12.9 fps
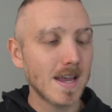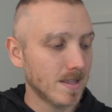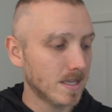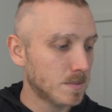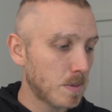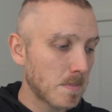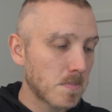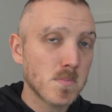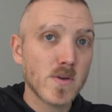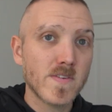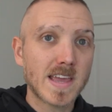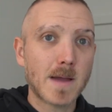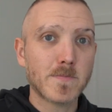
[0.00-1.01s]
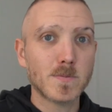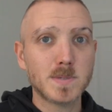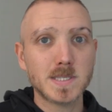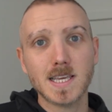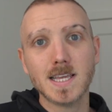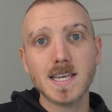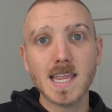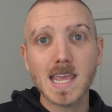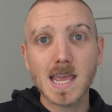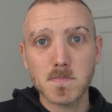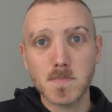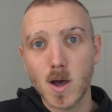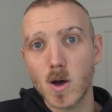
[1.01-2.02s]
There's people moving up from Sydney
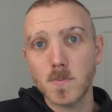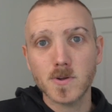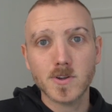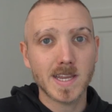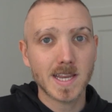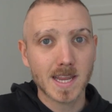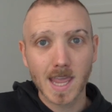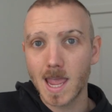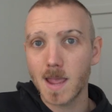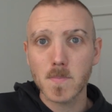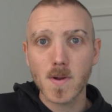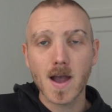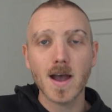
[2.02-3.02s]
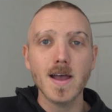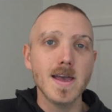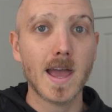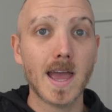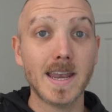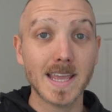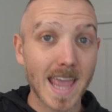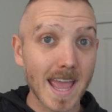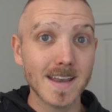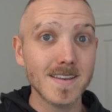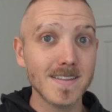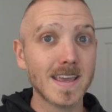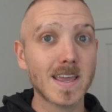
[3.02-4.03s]
and Melbourne and Canberra. And
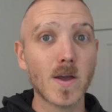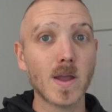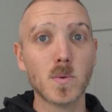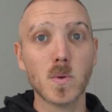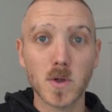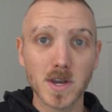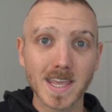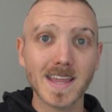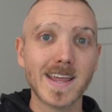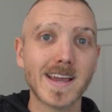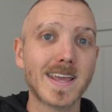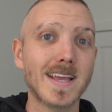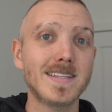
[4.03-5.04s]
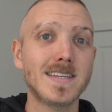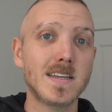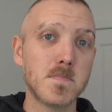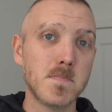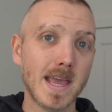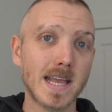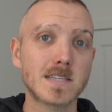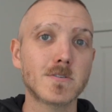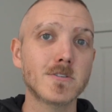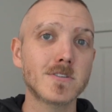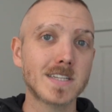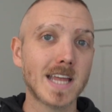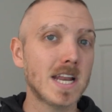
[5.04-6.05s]
again, they're going, we want to get our kids into
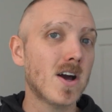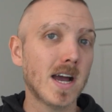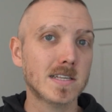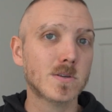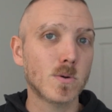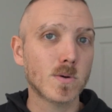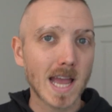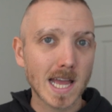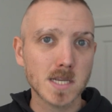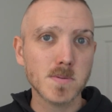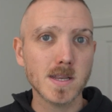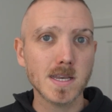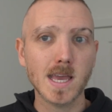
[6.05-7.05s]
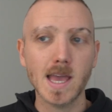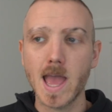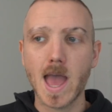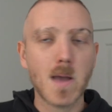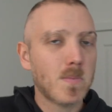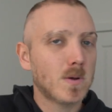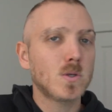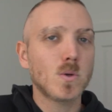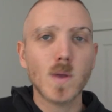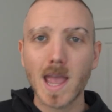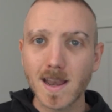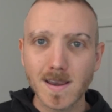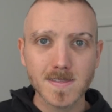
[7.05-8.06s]
Mansfield State High School catchment, and we'll
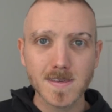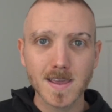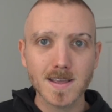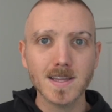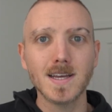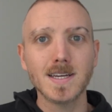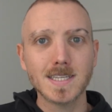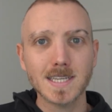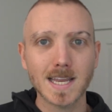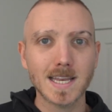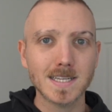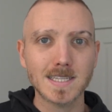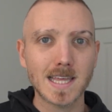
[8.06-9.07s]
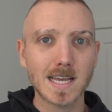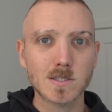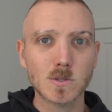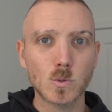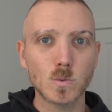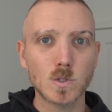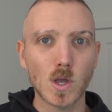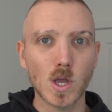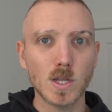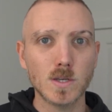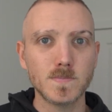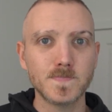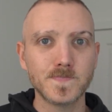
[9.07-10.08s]
do anything to get into that school
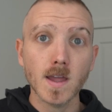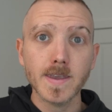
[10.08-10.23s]
zone.